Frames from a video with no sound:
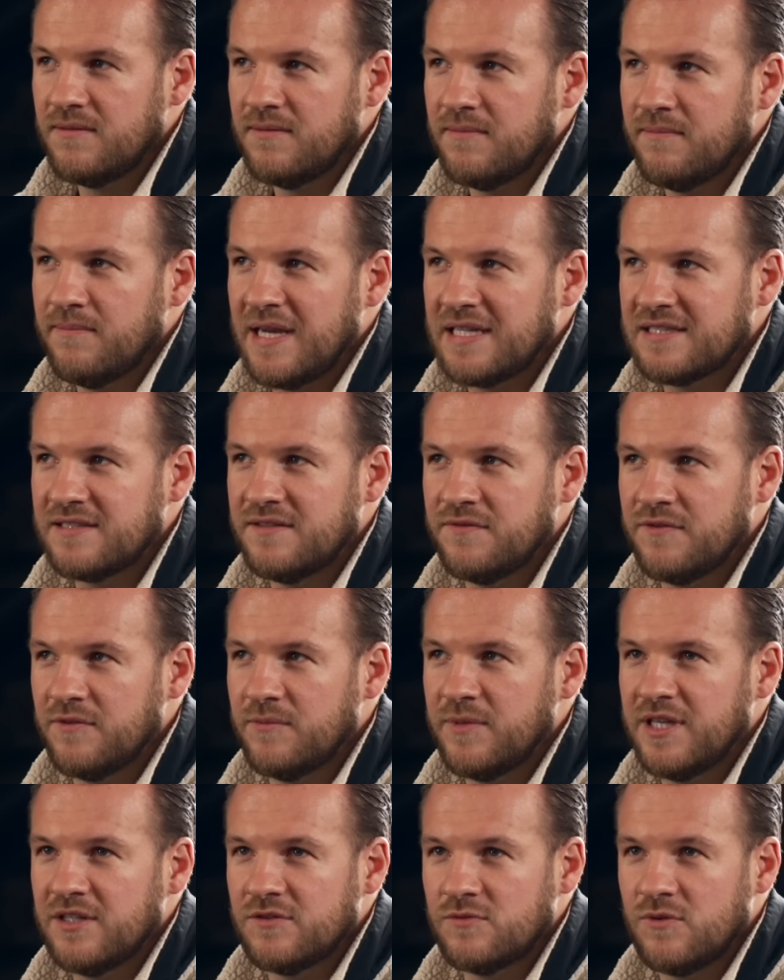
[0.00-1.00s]
massive for
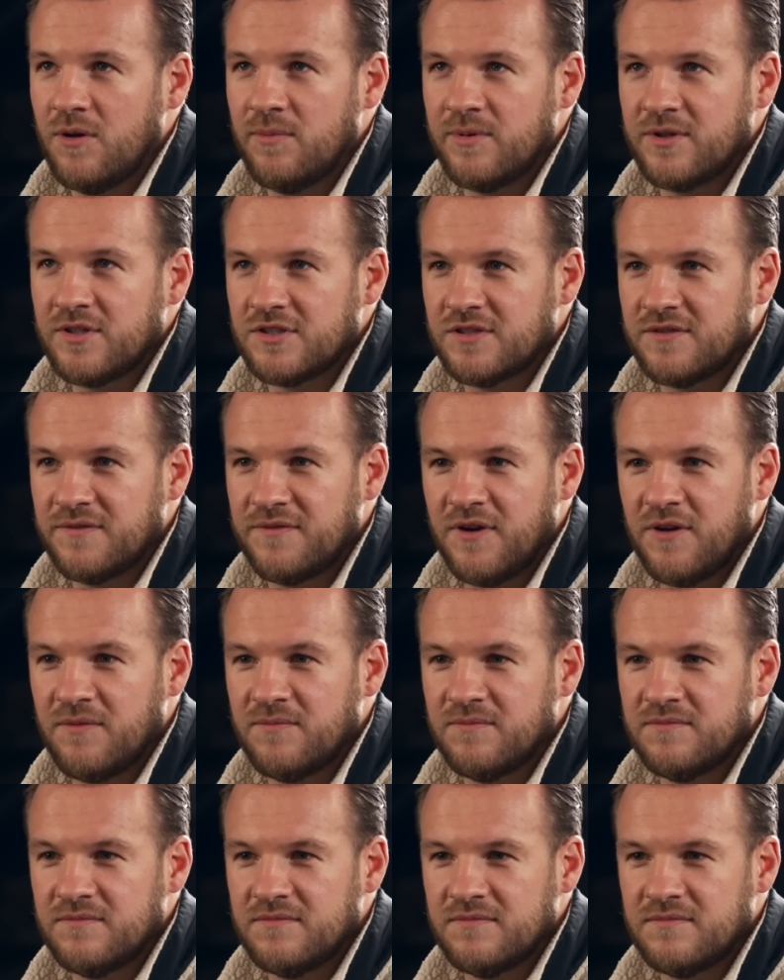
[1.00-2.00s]
me as well, because if
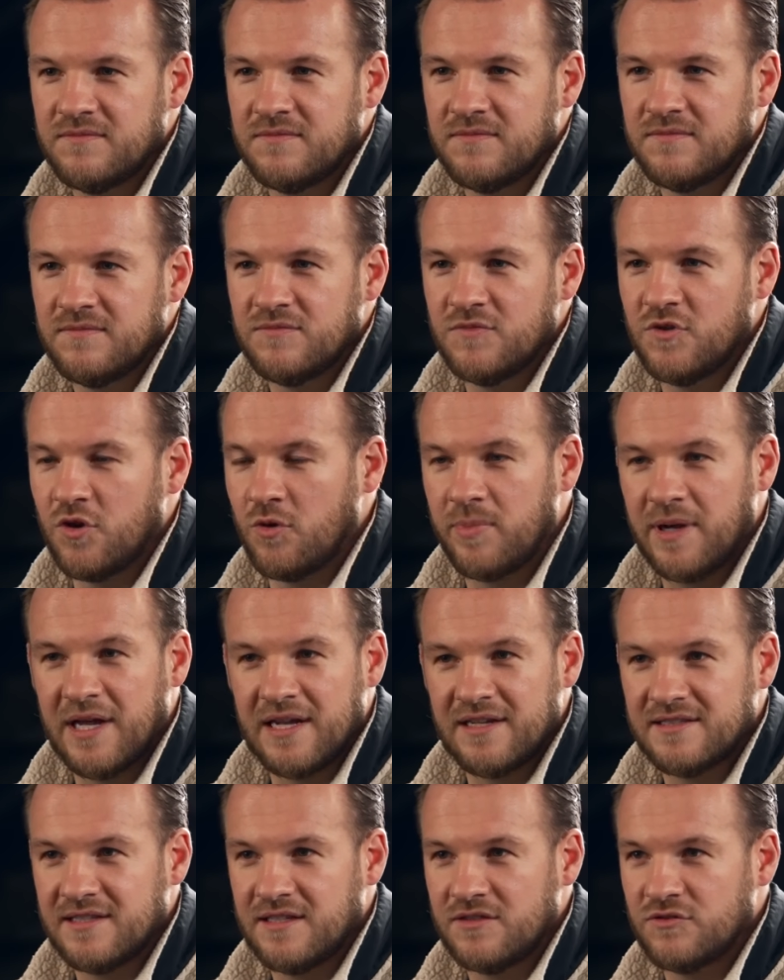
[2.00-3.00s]
I'm not
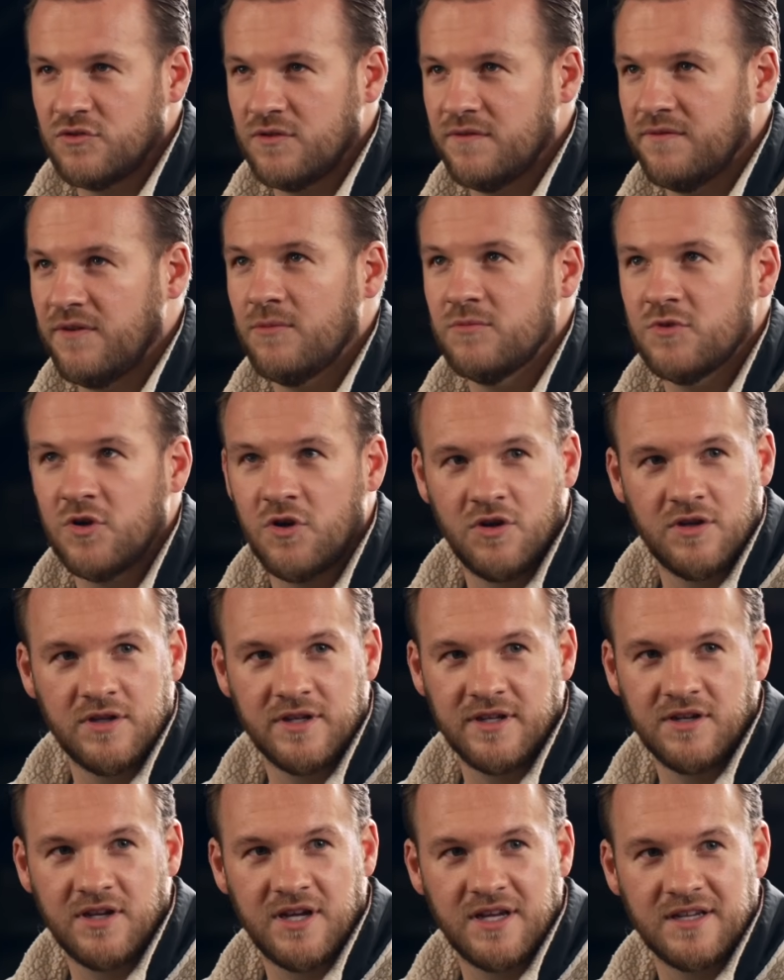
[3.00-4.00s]
paying attention, if I'm not on
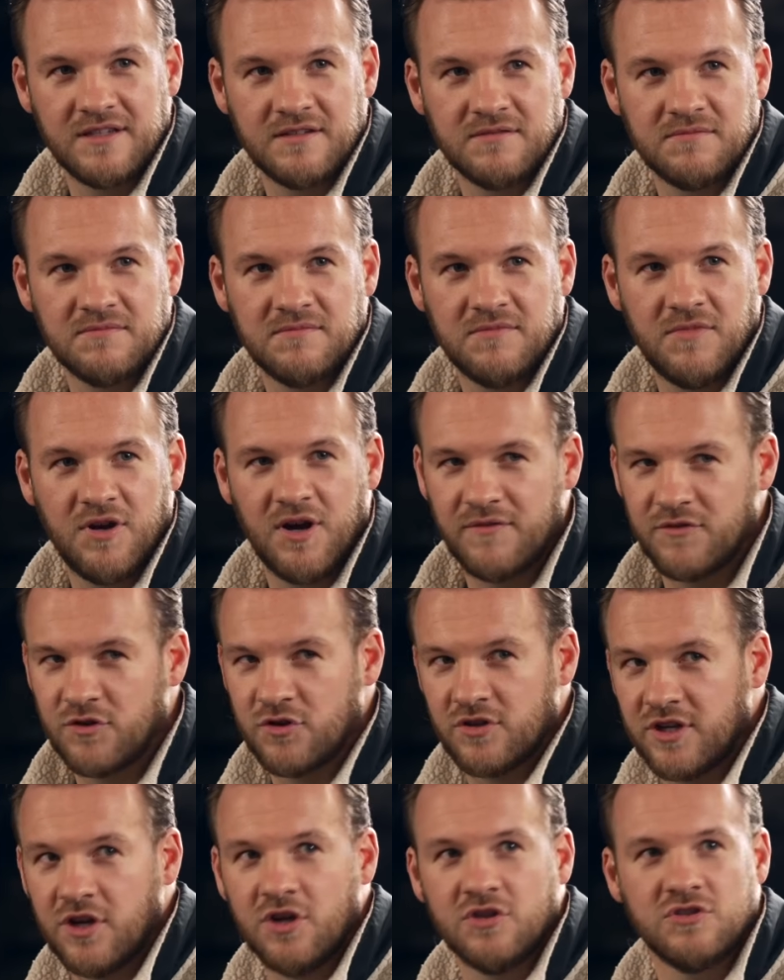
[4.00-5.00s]
it, like, I haven't
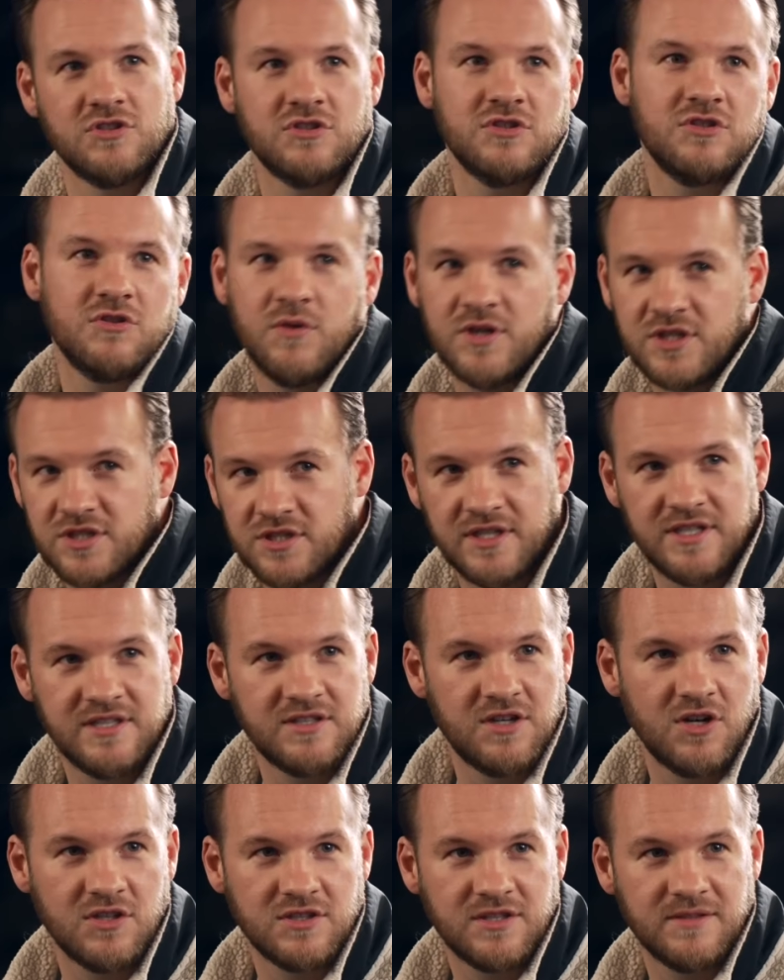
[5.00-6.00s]
got the answer to the question that he's
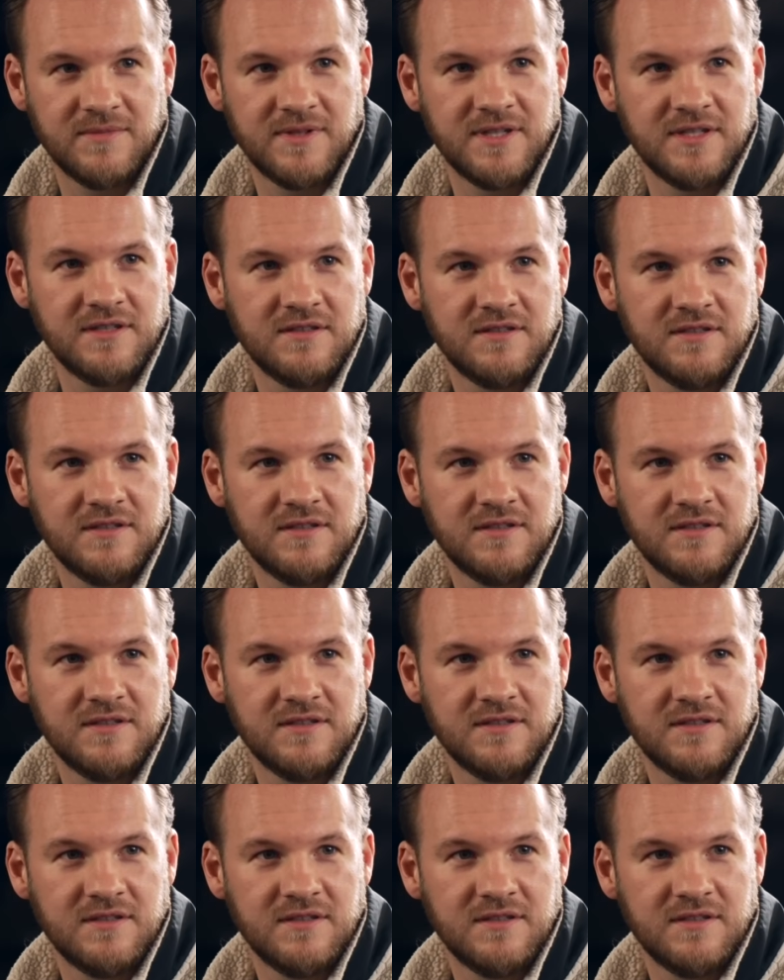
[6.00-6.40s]
asking me.